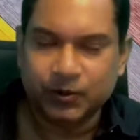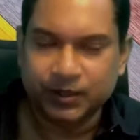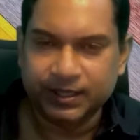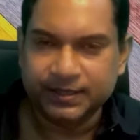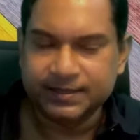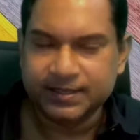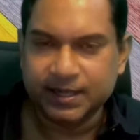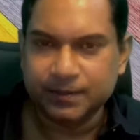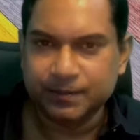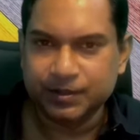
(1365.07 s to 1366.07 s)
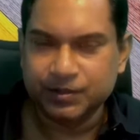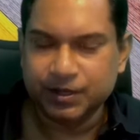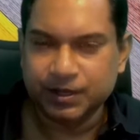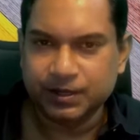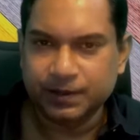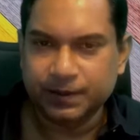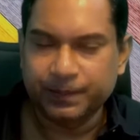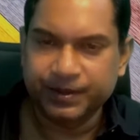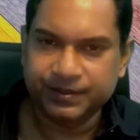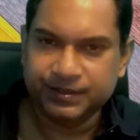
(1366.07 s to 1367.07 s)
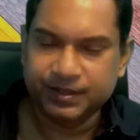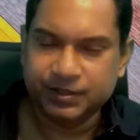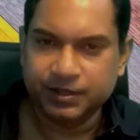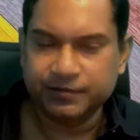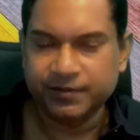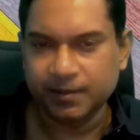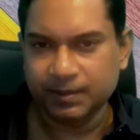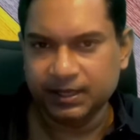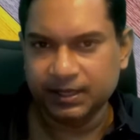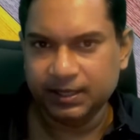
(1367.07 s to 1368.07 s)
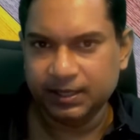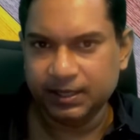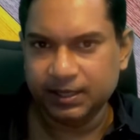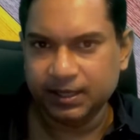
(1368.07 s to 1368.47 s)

Only this time it's not a person, a family,